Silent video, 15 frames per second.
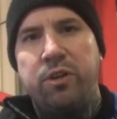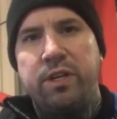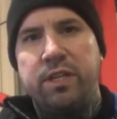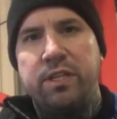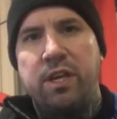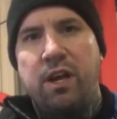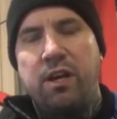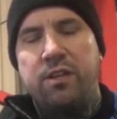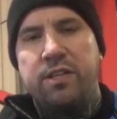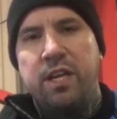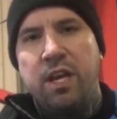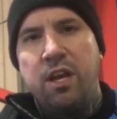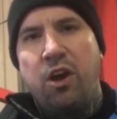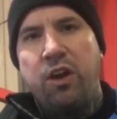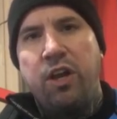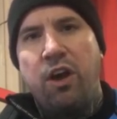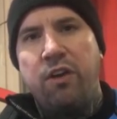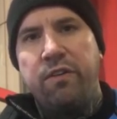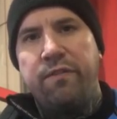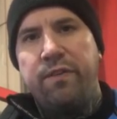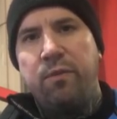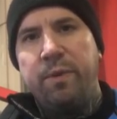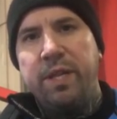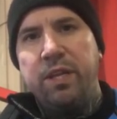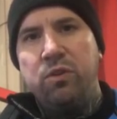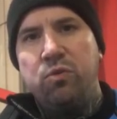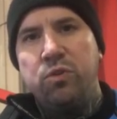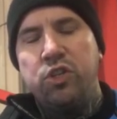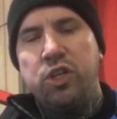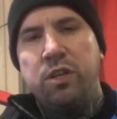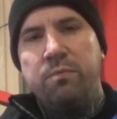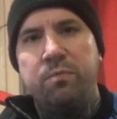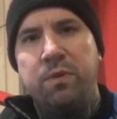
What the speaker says: these cars. I can't film in the auction,